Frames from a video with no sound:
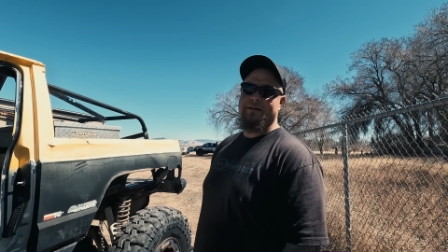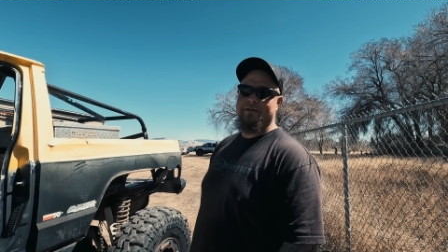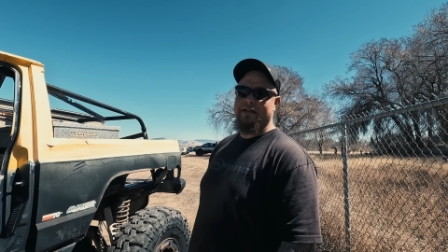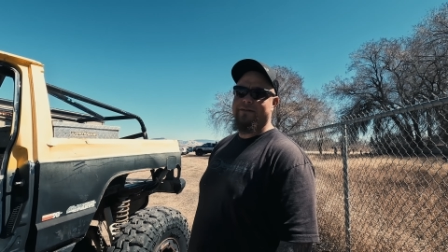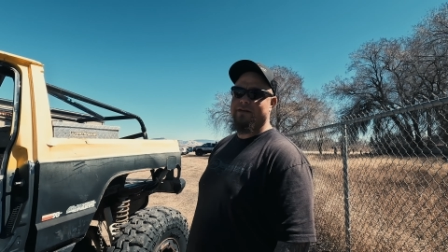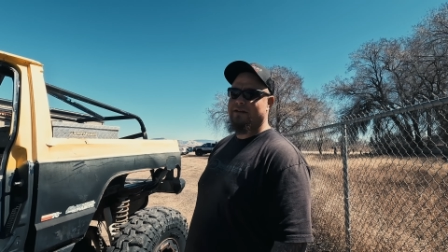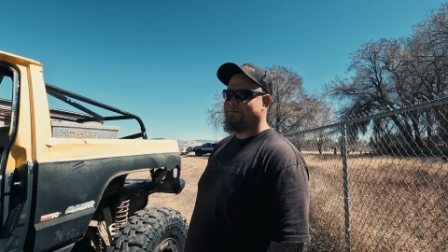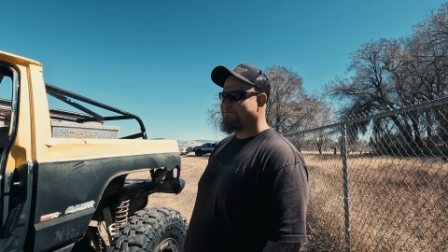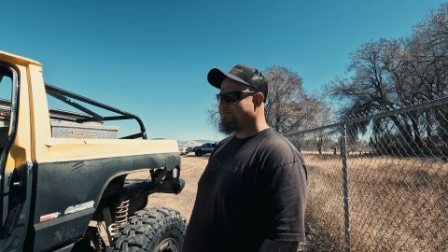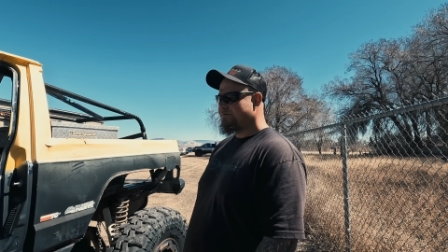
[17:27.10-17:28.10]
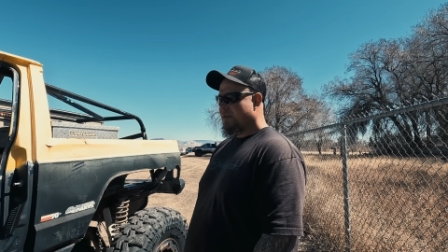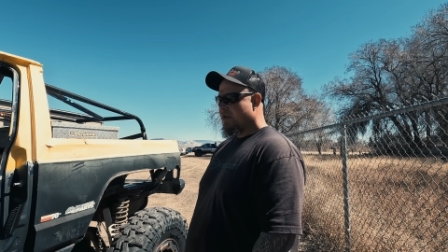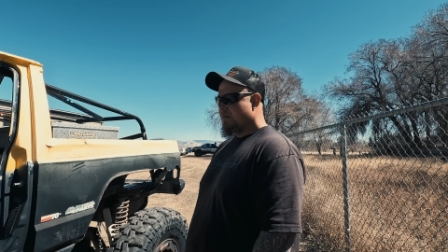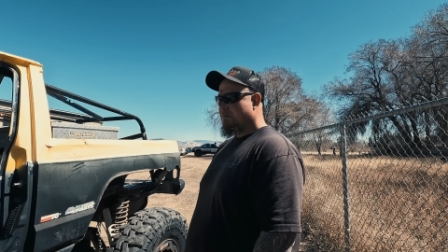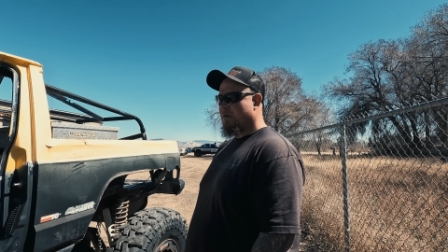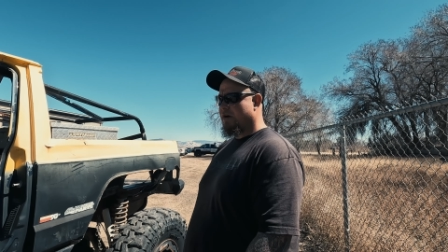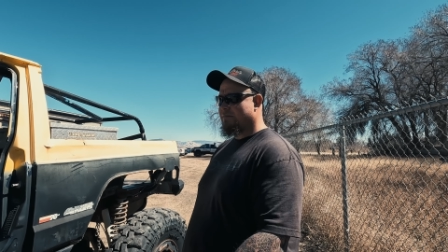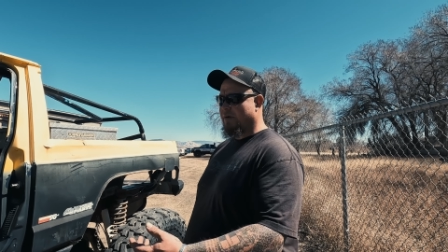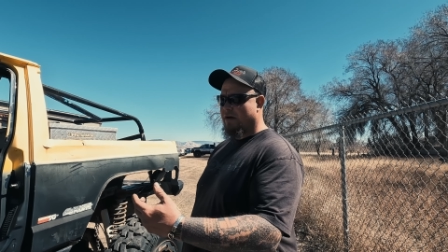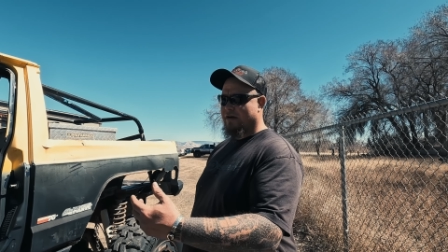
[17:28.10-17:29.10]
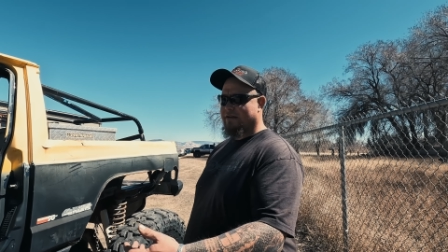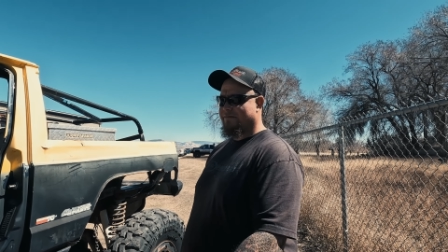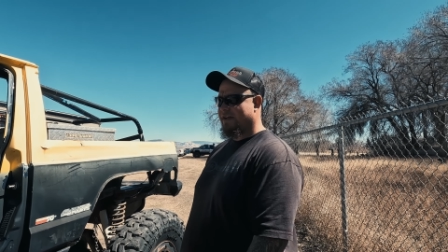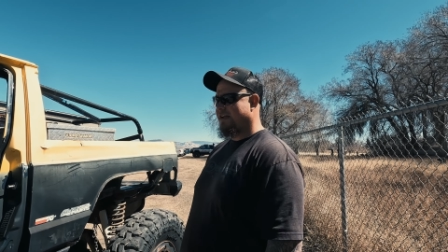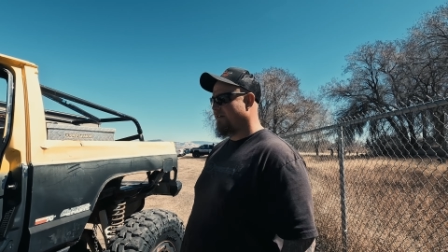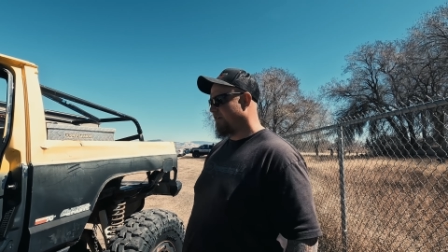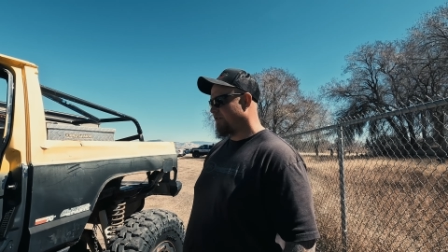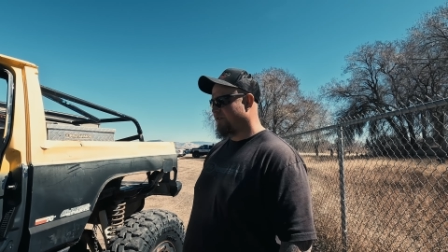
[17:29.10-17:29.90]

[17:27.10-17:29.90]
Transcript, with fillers: maybe they'll have a mud bog event or